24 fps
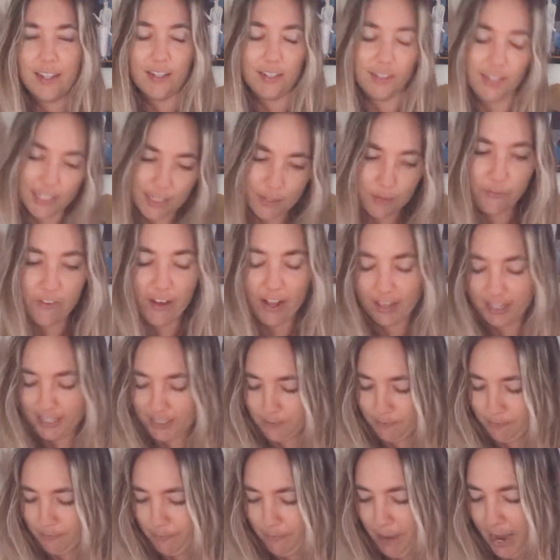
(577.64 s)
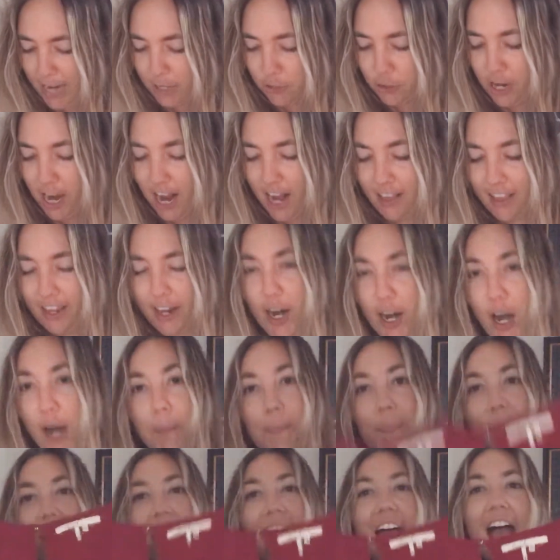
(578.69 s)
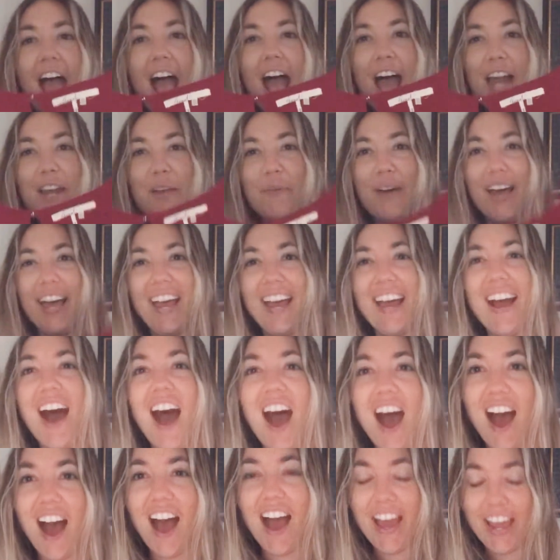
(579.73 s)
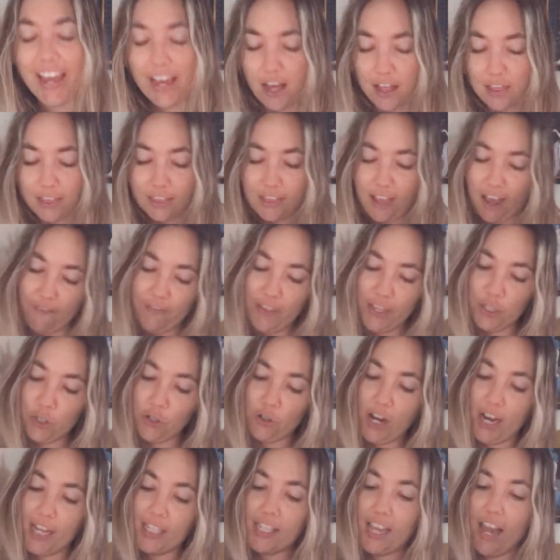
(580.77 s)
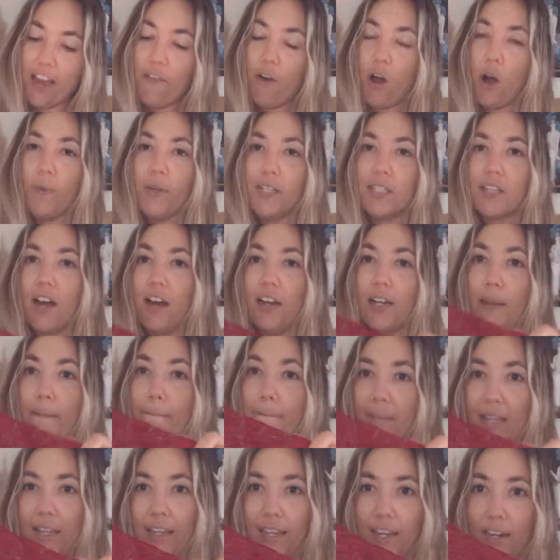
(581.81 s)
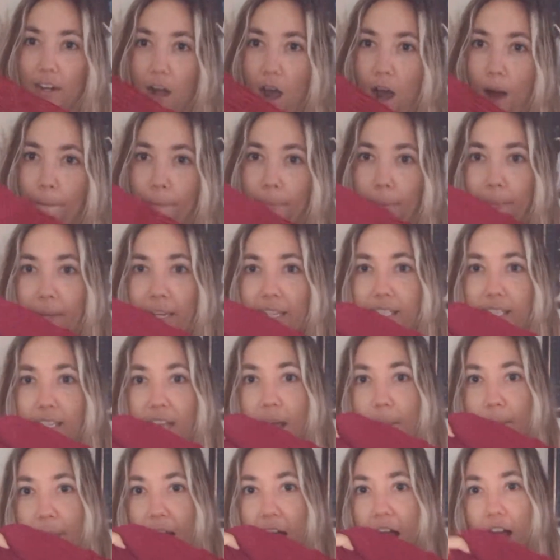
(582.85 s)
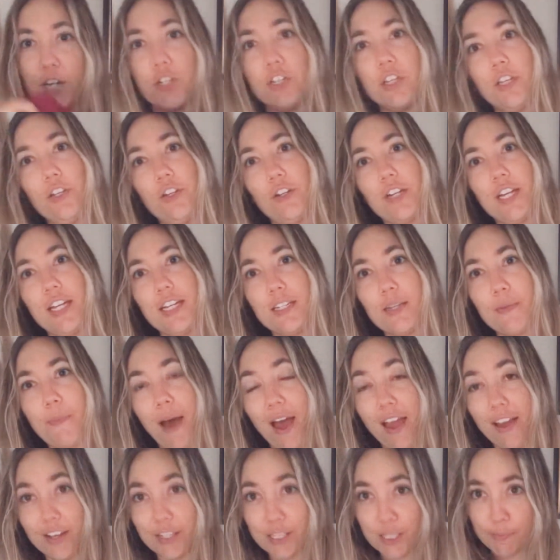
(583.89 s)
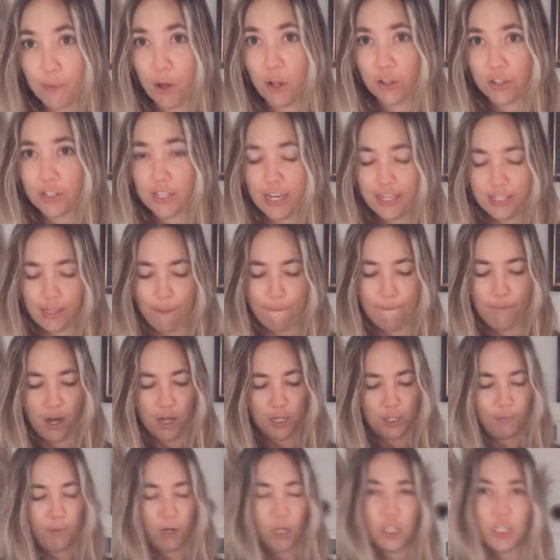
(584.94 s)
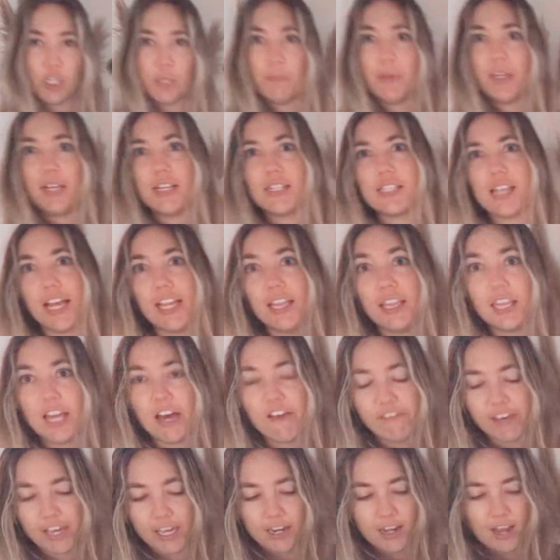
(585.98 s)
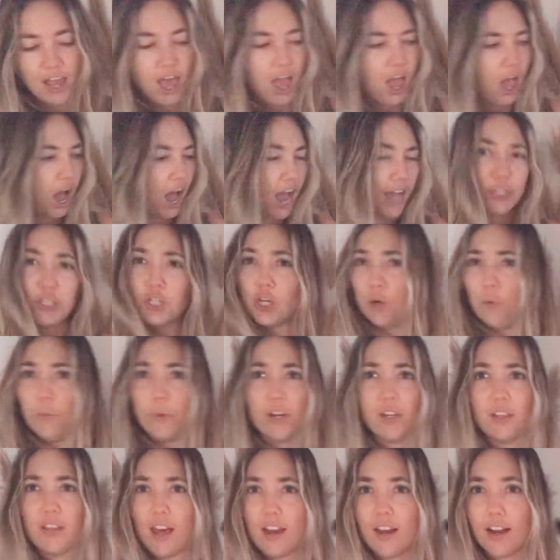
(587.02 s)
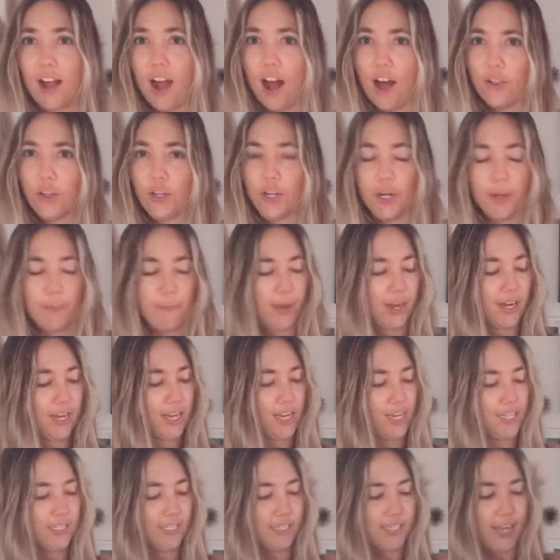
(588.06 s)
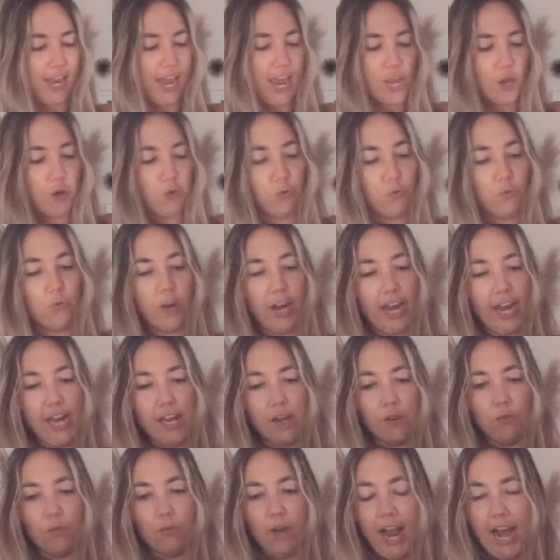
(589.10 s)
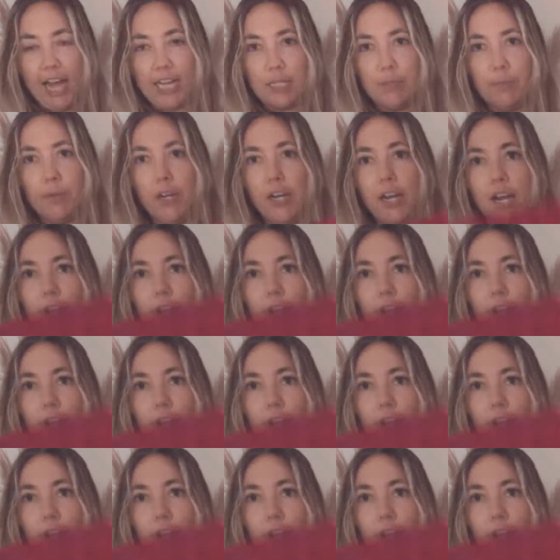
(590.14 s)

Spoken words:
let's backtrack here. Anyway, I love this dress. I've always gotten a million compliments. I'm actually looking to buy a smaller size on Poshmark just because I love it. I don't wear a lot of color, but it's a great raspberry